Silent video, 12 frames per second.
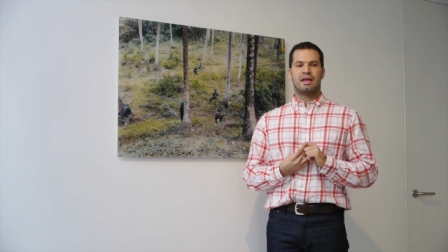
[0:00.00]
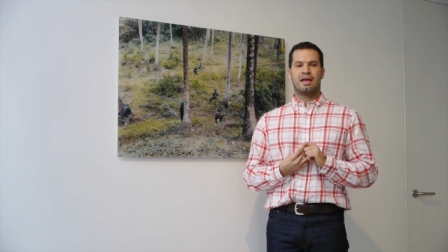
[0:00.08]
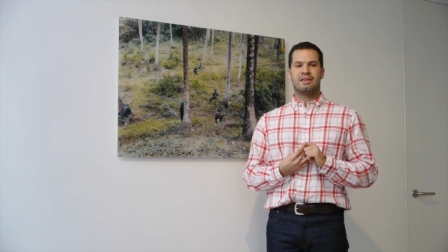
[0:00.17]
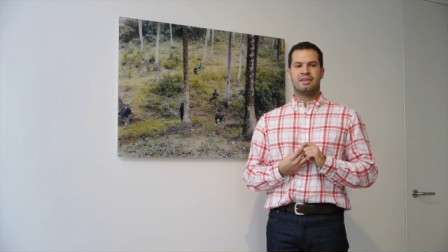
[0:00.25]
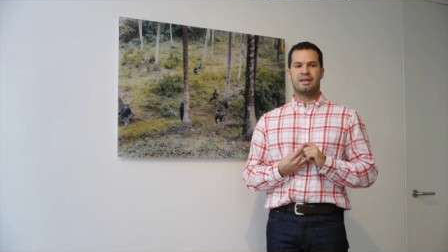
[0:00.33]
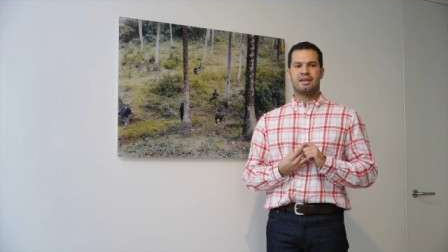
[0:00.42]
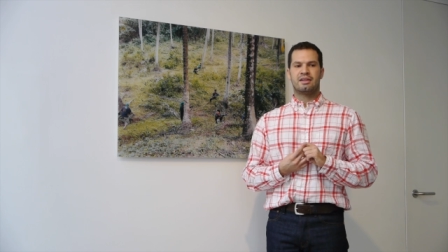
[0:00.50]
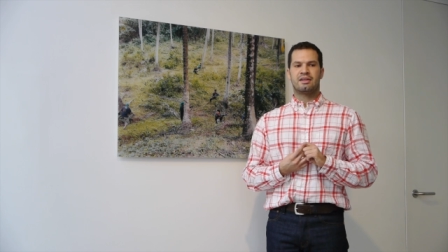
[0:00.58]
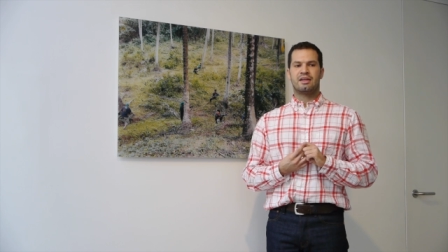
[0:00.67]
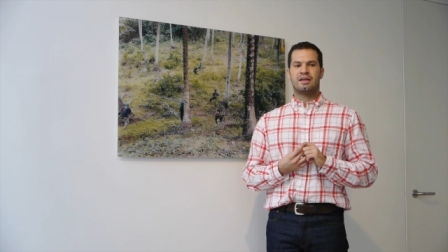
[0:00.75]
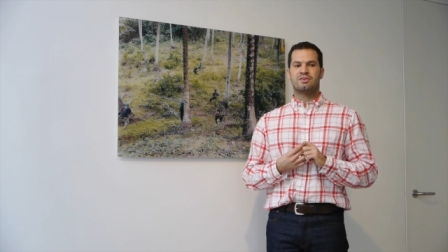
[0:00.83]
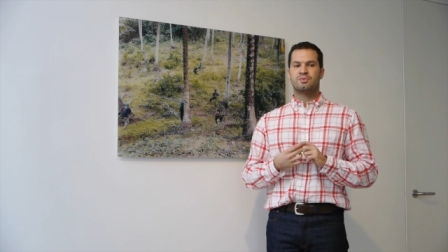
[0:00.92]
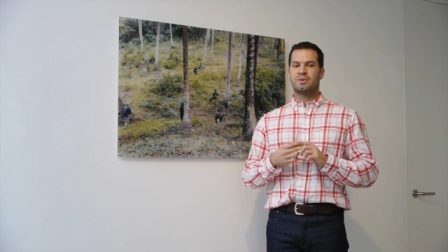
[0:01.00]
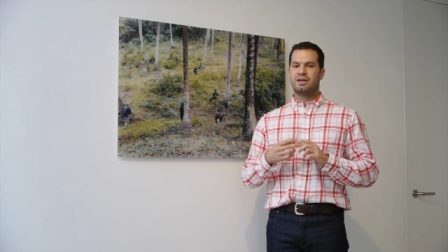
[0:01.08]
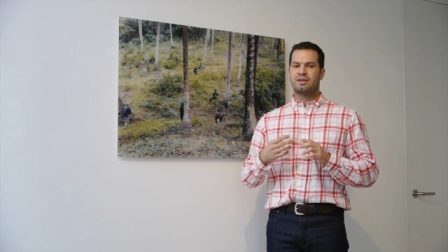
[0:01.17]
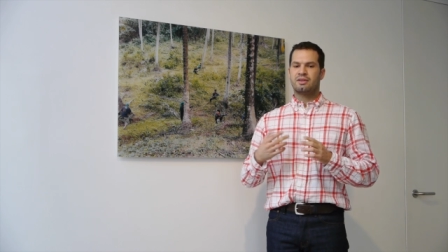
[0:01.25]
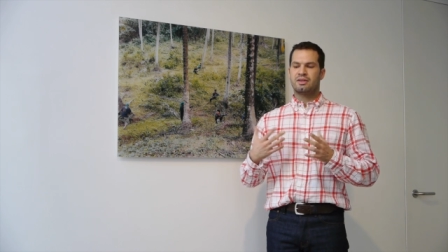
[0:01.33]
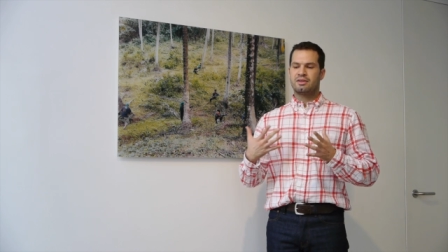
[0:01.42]
And then, as
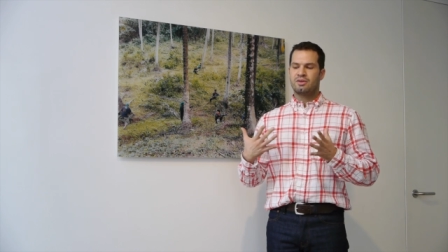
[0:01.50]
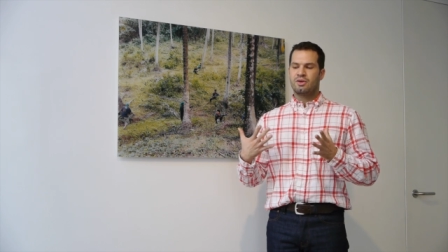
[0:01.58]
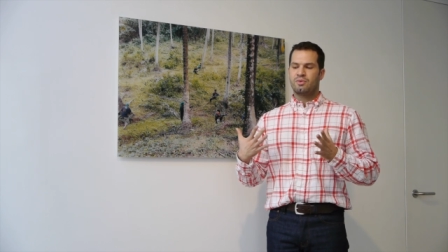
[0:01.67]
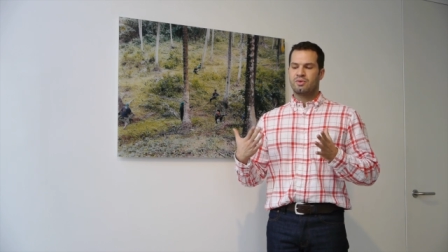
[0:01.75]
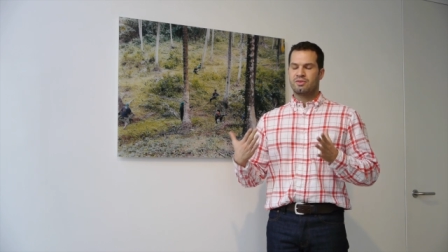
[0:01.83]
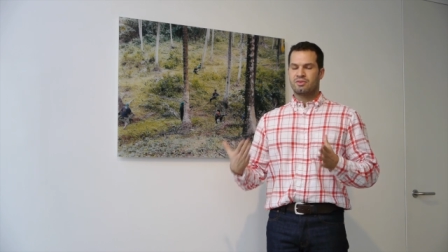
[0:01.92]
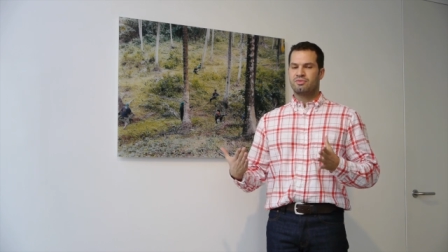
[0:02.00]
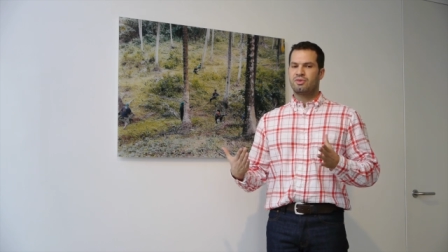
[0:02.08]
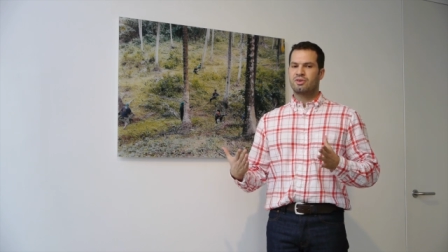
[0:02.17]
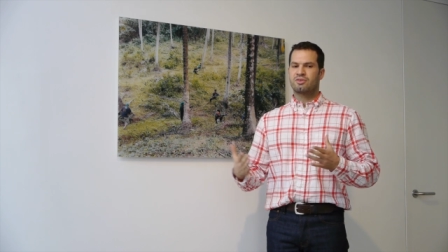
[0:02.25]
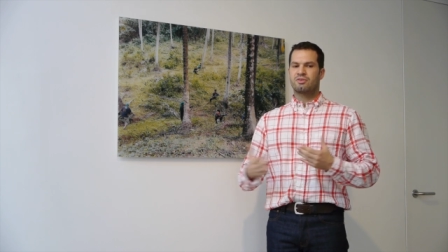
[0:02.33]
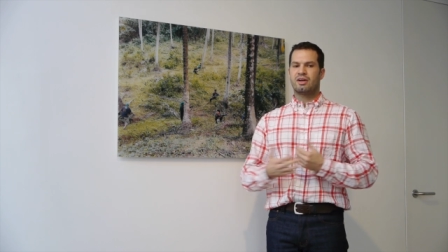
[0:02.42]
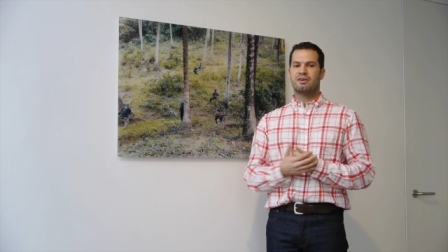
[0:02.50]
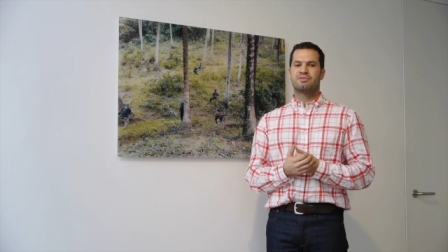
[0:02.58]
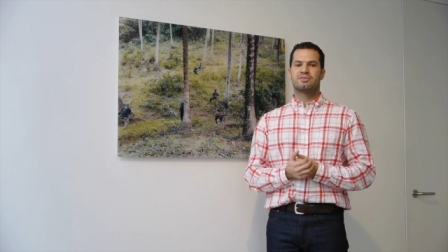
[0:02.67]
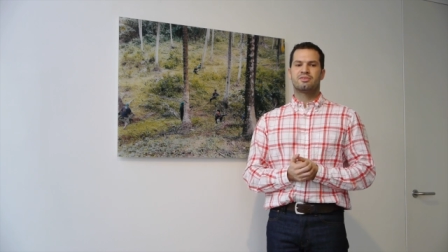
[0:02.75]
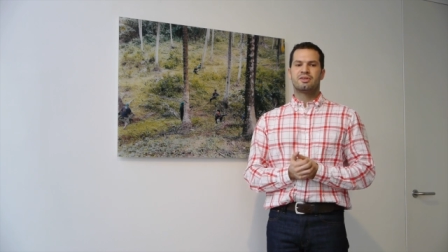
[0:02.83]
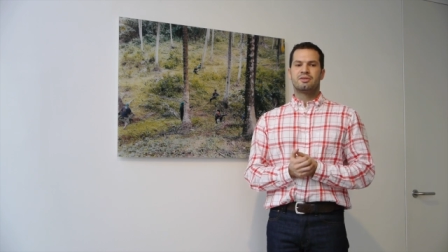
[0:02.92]
well, one of the
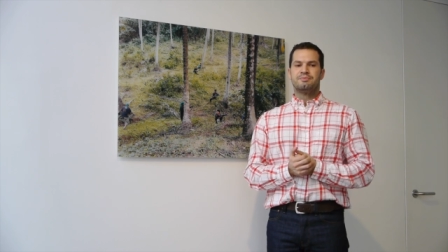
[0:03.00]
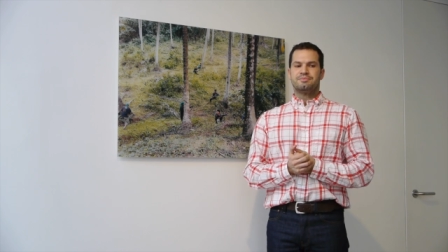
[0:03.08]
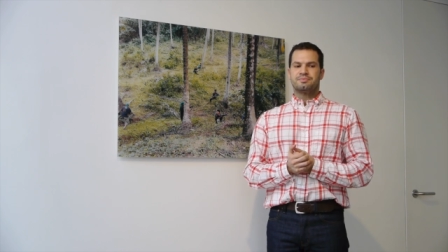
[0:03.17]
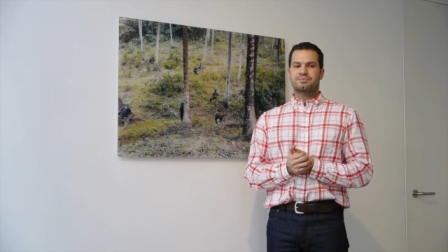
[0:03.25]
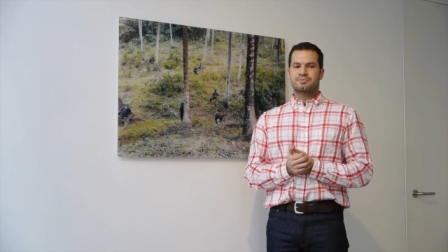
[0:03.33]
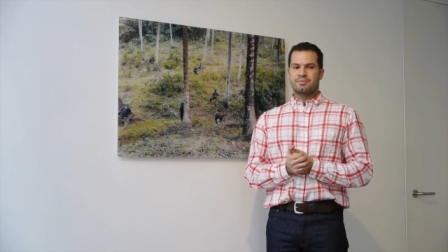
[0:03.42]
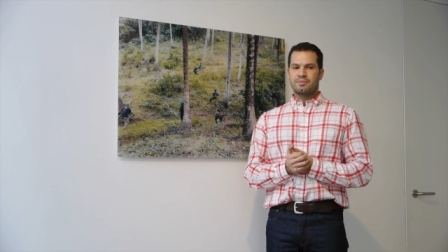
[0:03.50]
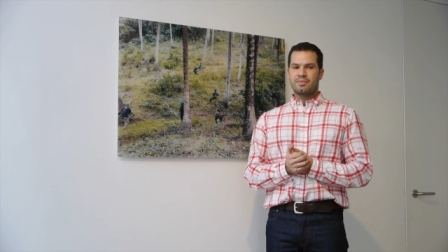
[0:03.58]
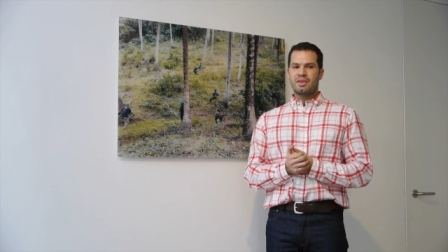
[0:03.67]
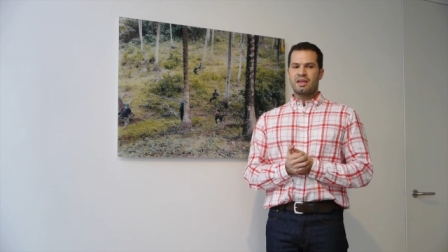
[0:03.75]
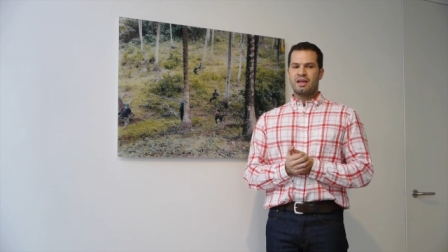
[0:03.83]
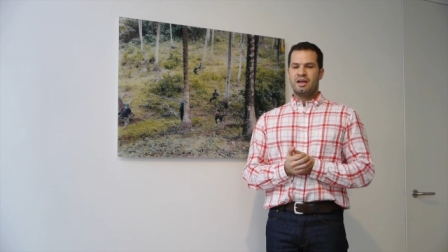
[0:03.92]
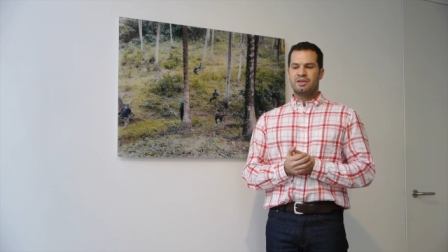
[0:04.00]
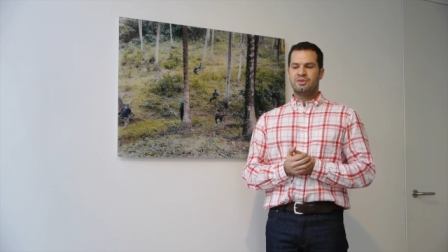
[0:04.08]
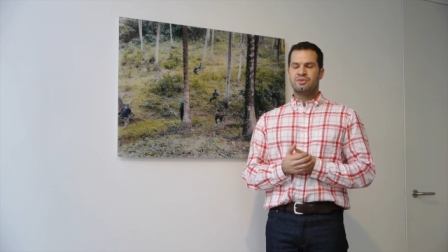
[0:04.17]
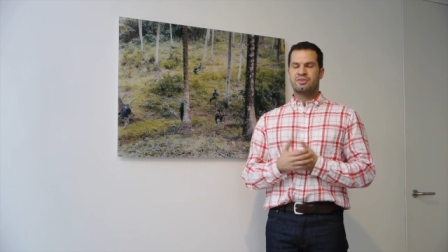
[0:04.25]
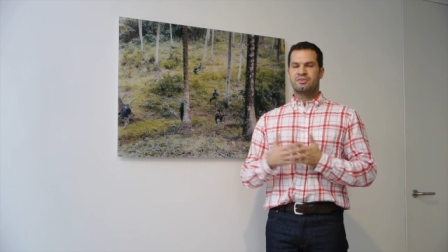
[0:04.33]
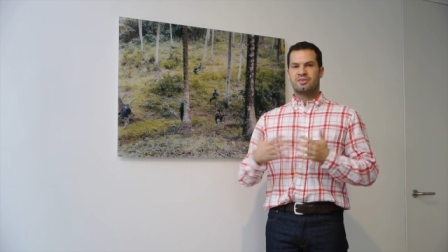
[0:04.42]
photographs I
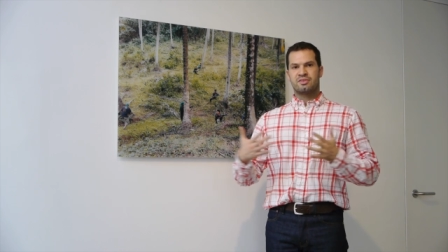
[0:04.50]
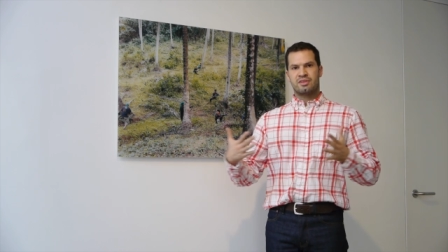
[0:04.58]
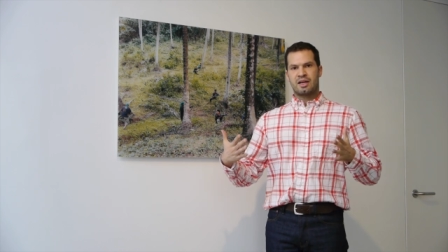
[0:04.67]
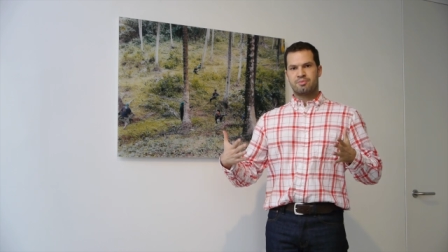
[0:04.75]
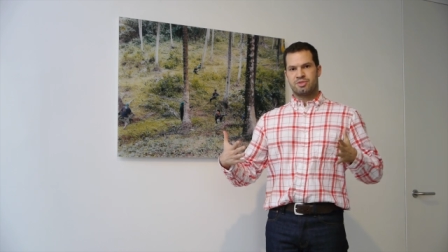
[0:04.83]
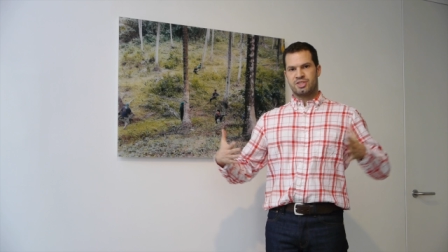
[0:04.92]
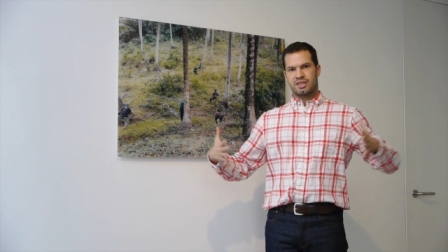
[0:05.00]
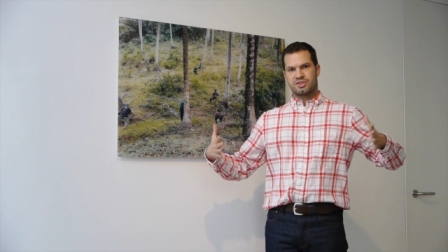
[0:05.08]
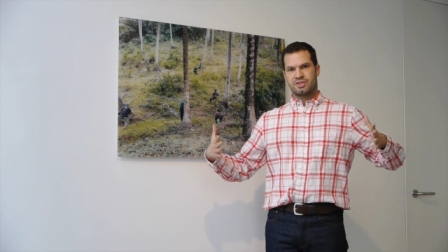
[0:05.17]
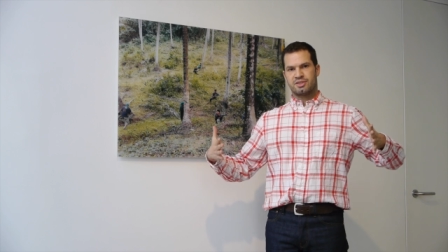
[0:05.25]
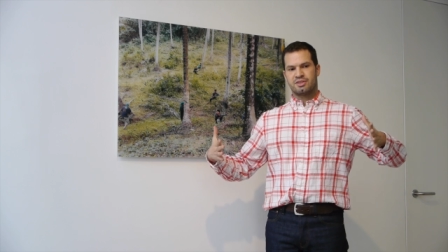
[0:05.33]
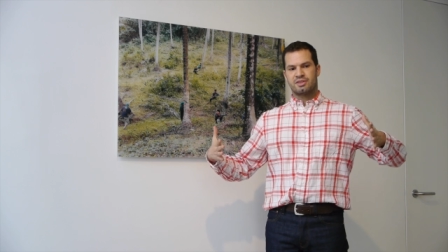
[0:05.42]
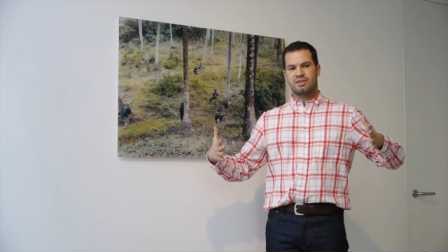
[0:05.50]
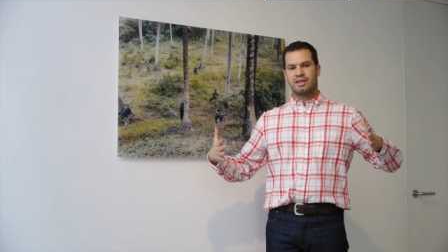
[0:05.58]
use as a slide projection.